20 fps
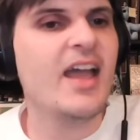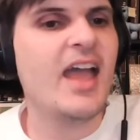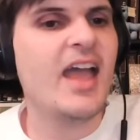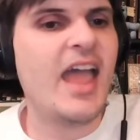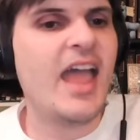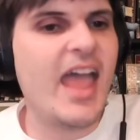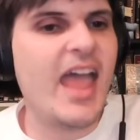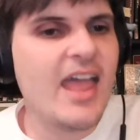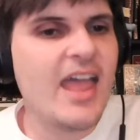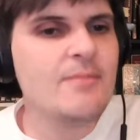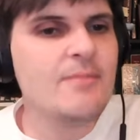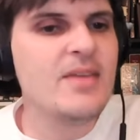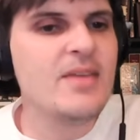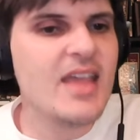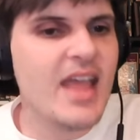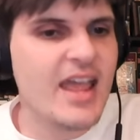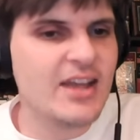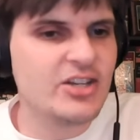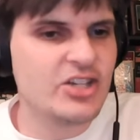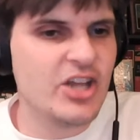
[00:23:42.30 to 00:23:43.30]

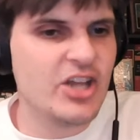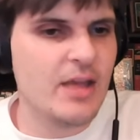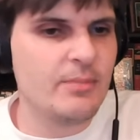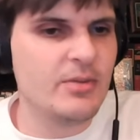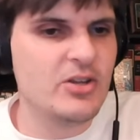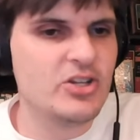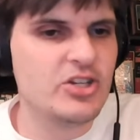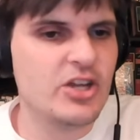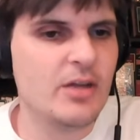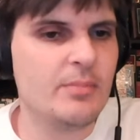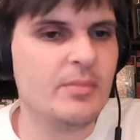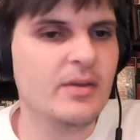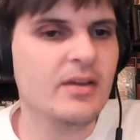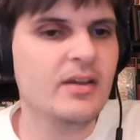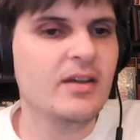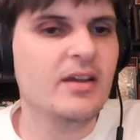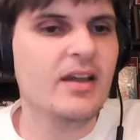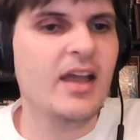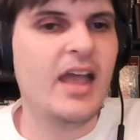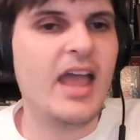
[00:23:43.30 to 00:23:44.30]
NBA championship.
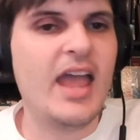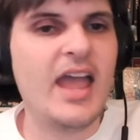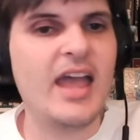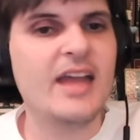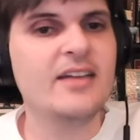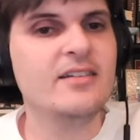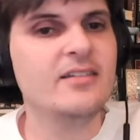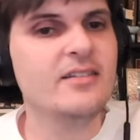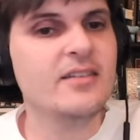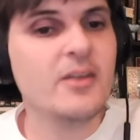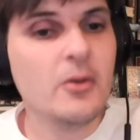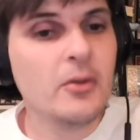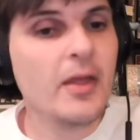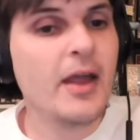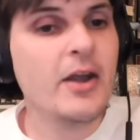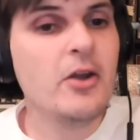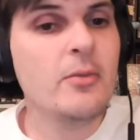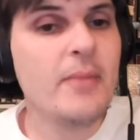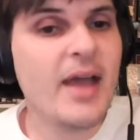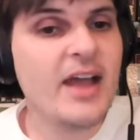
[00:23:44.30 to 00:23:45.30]
And the
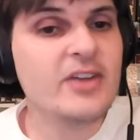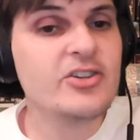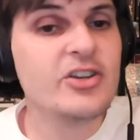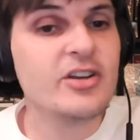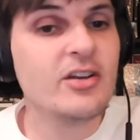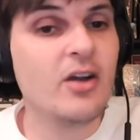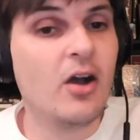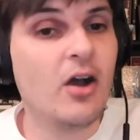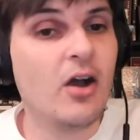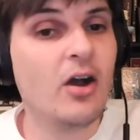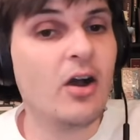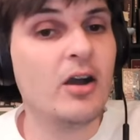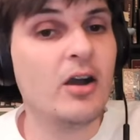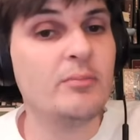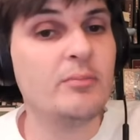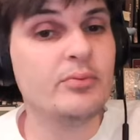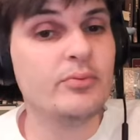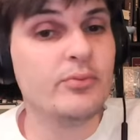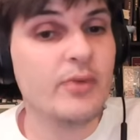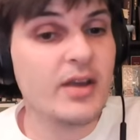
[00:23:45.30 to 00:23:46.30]
Orlando Magic are
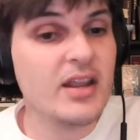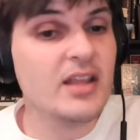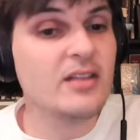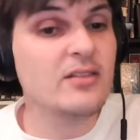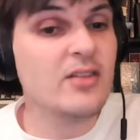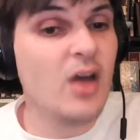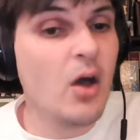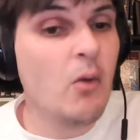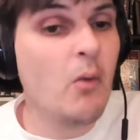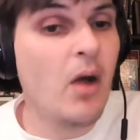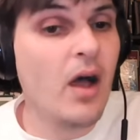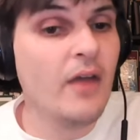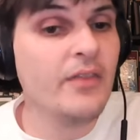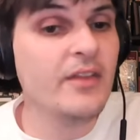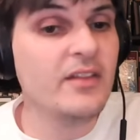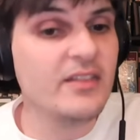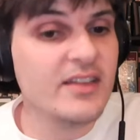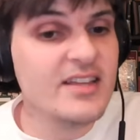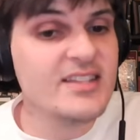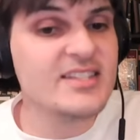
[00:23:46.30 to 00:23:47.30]
pretty low on
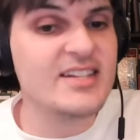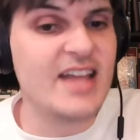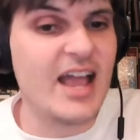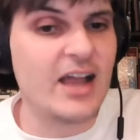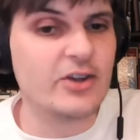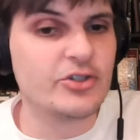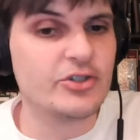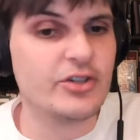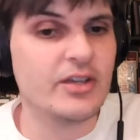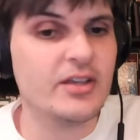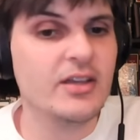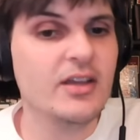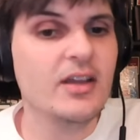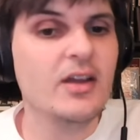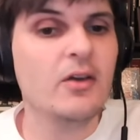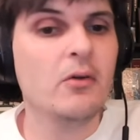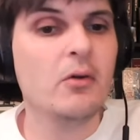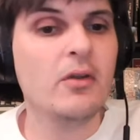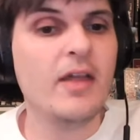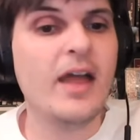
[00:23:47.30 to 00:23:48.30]
the list, actually.
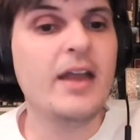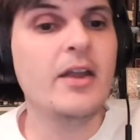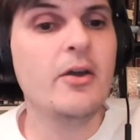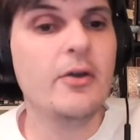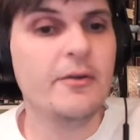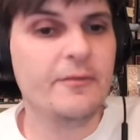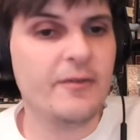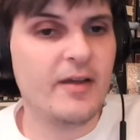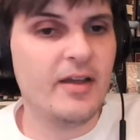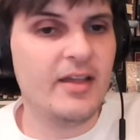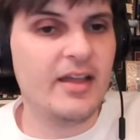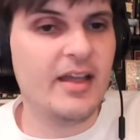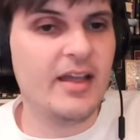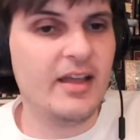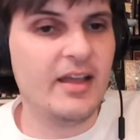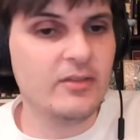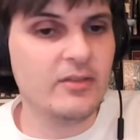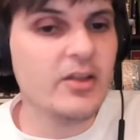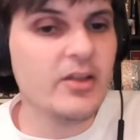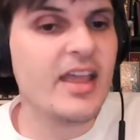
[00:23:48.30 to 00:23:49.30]
Orlando, if uh, uh,
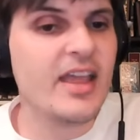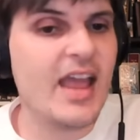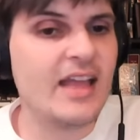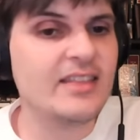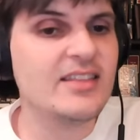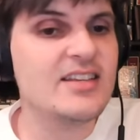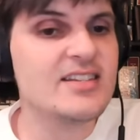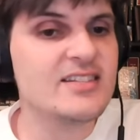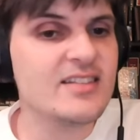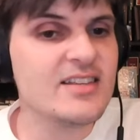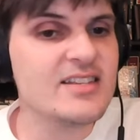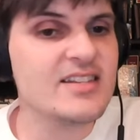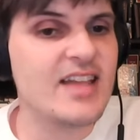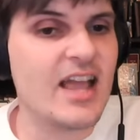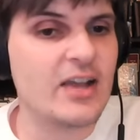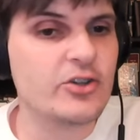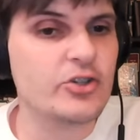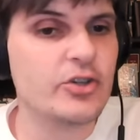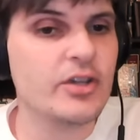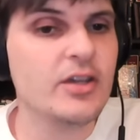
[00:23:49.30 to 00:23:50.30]
looking at this list,
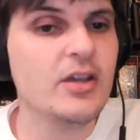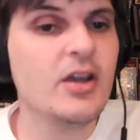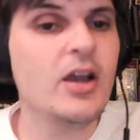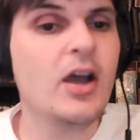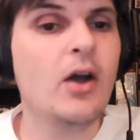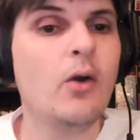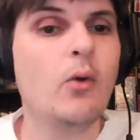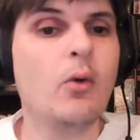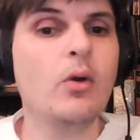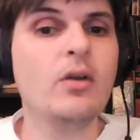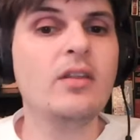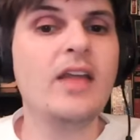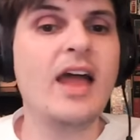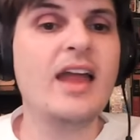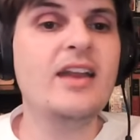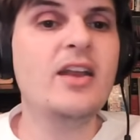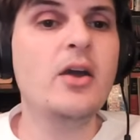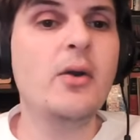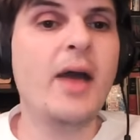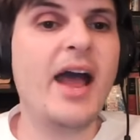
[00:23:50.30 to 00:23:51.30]
actually,
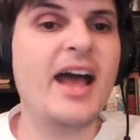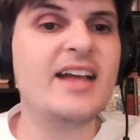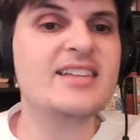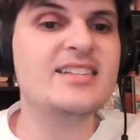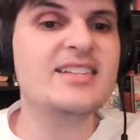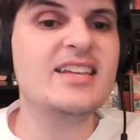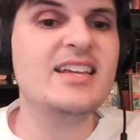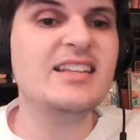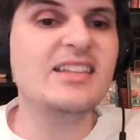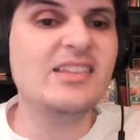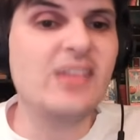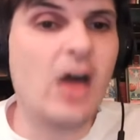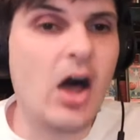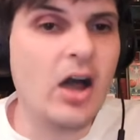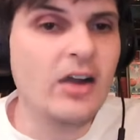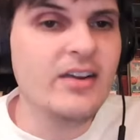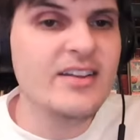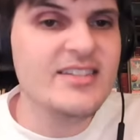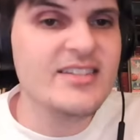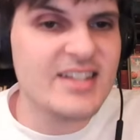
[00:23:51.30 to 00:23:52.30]
Orlando has the
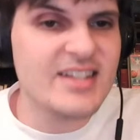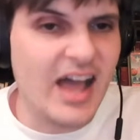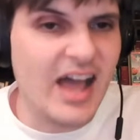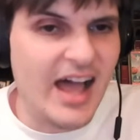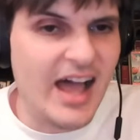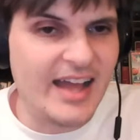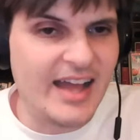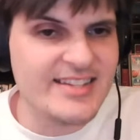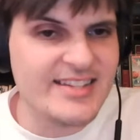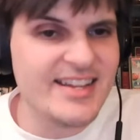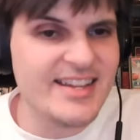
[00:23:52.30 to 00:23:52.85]
longest odds